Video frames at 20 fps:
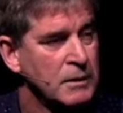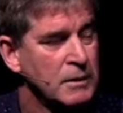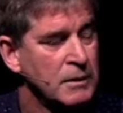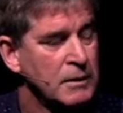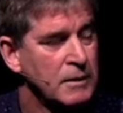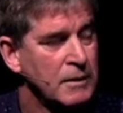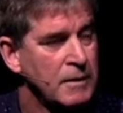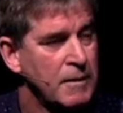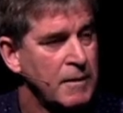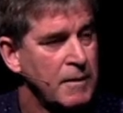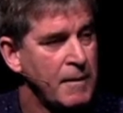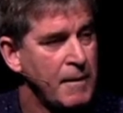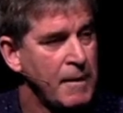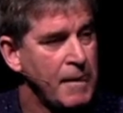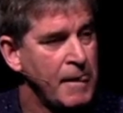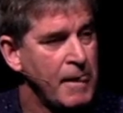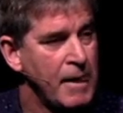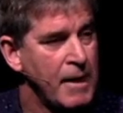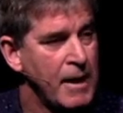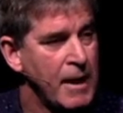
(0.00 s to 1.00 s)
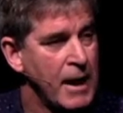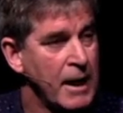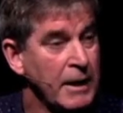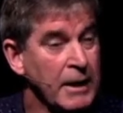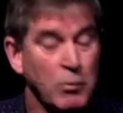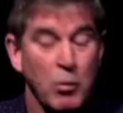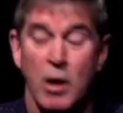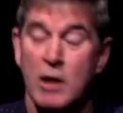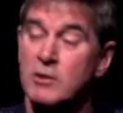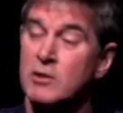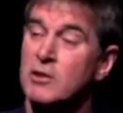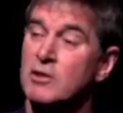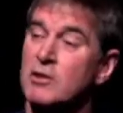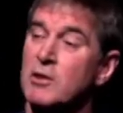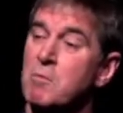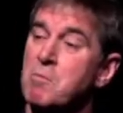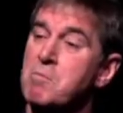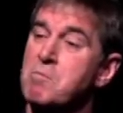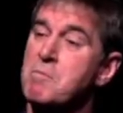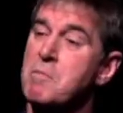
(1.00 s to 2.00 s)
And He wants us to benefit
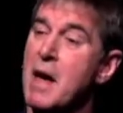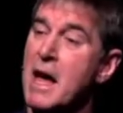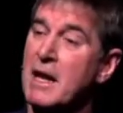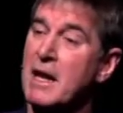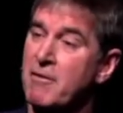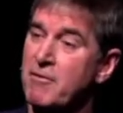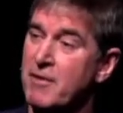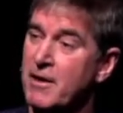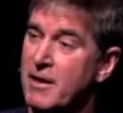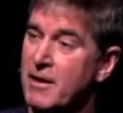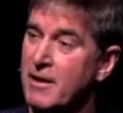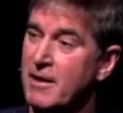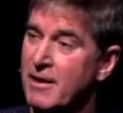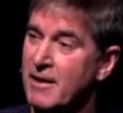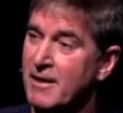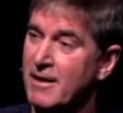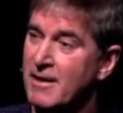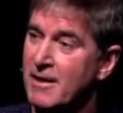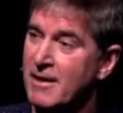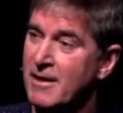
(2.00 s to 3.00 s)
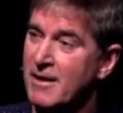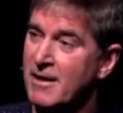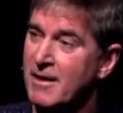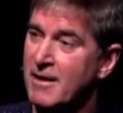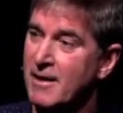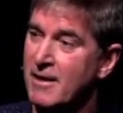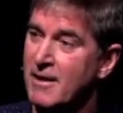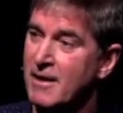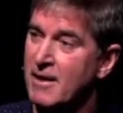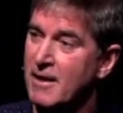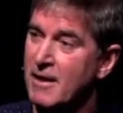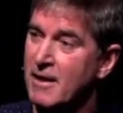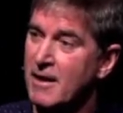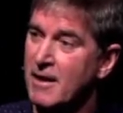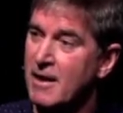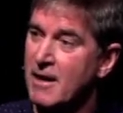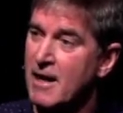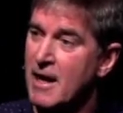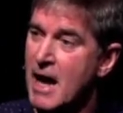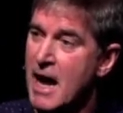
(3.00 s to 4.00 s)
and live
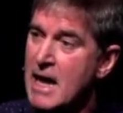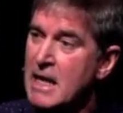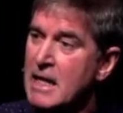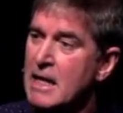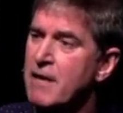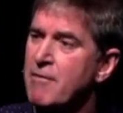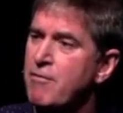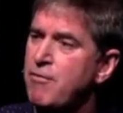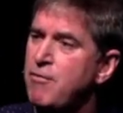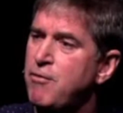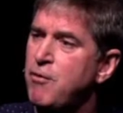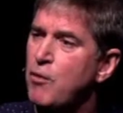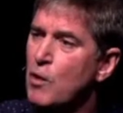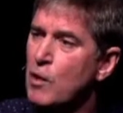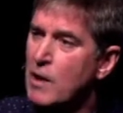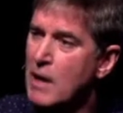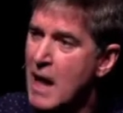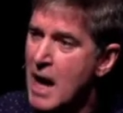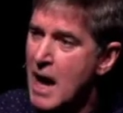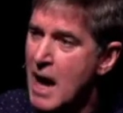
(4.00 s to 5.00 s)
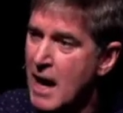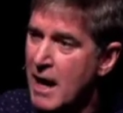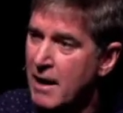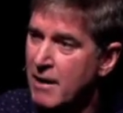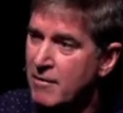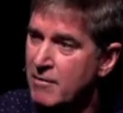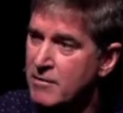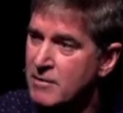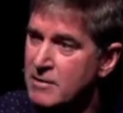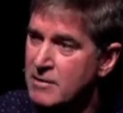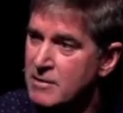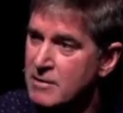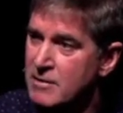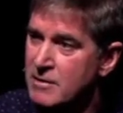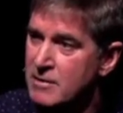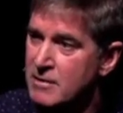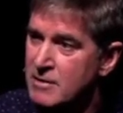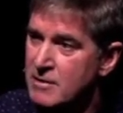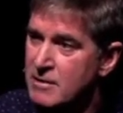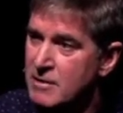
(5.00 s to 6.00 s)
full lives that
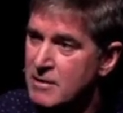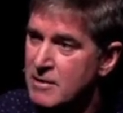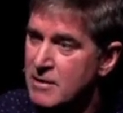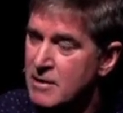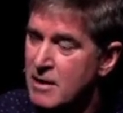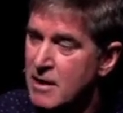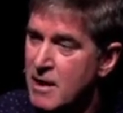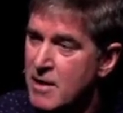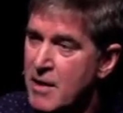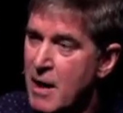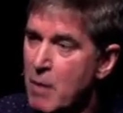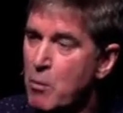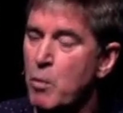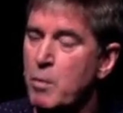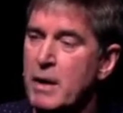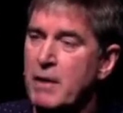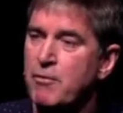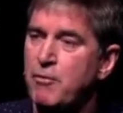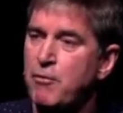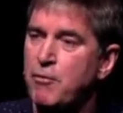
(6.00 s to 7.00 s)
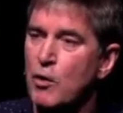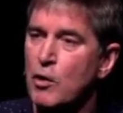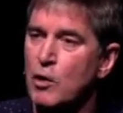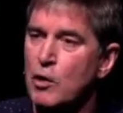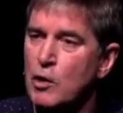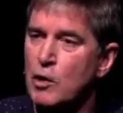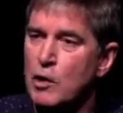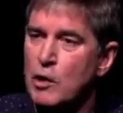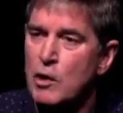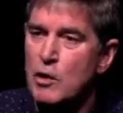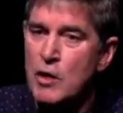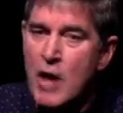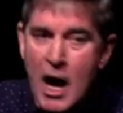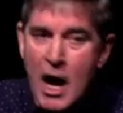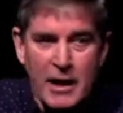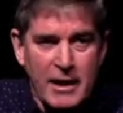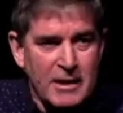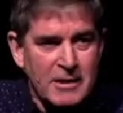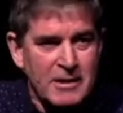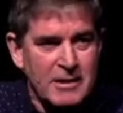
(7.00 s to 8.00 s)
will be full, not necessarily the
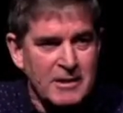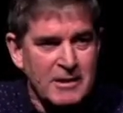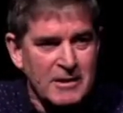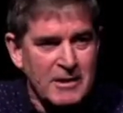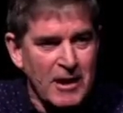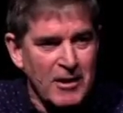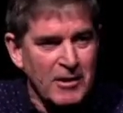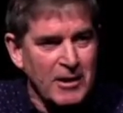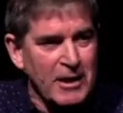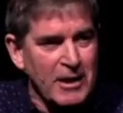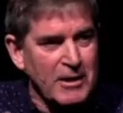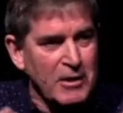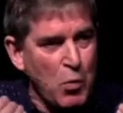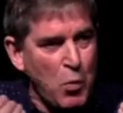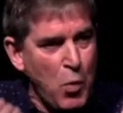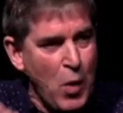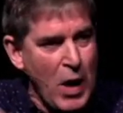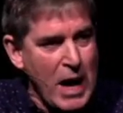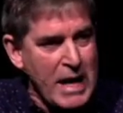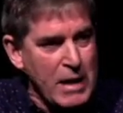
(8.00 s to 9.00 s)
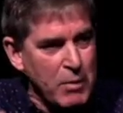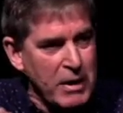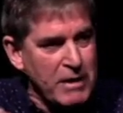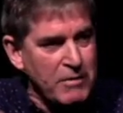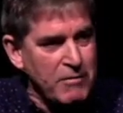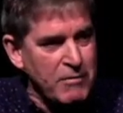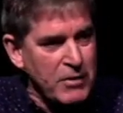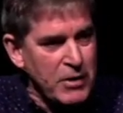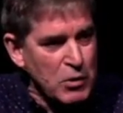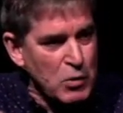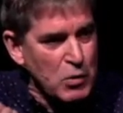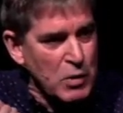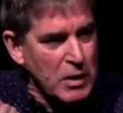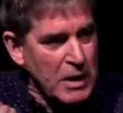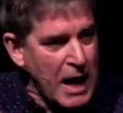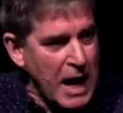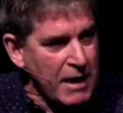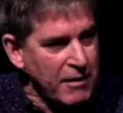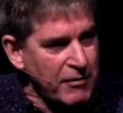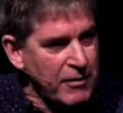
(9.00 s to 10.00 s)
way we view life here, but when
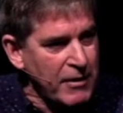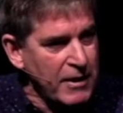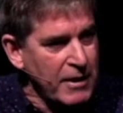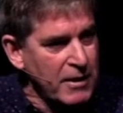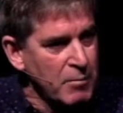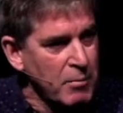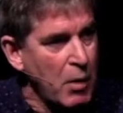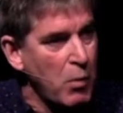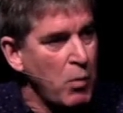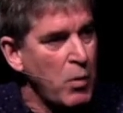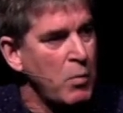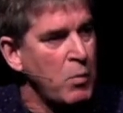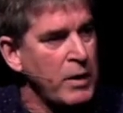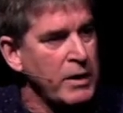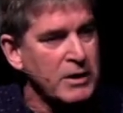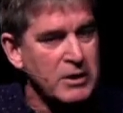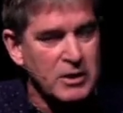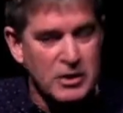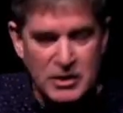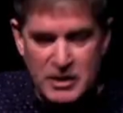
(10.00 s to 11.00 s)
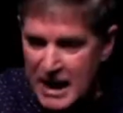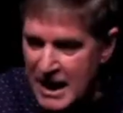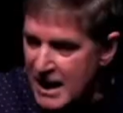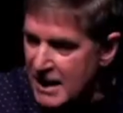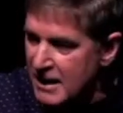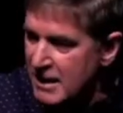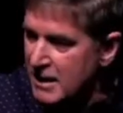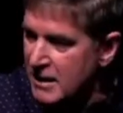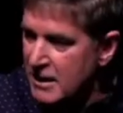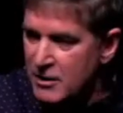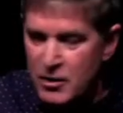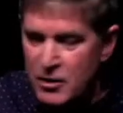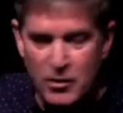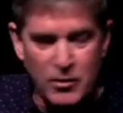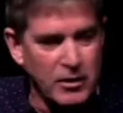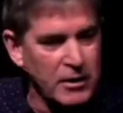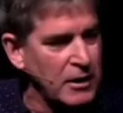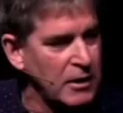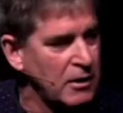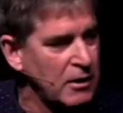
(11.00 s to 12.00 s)
we stand in eternity and look back and
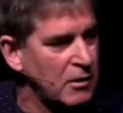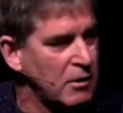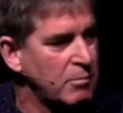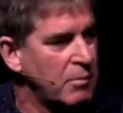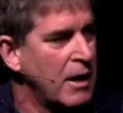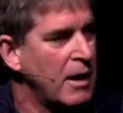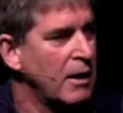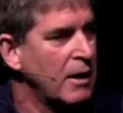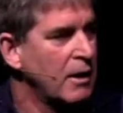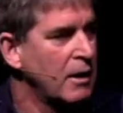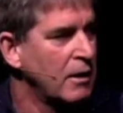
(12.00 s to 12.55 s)
go, wow,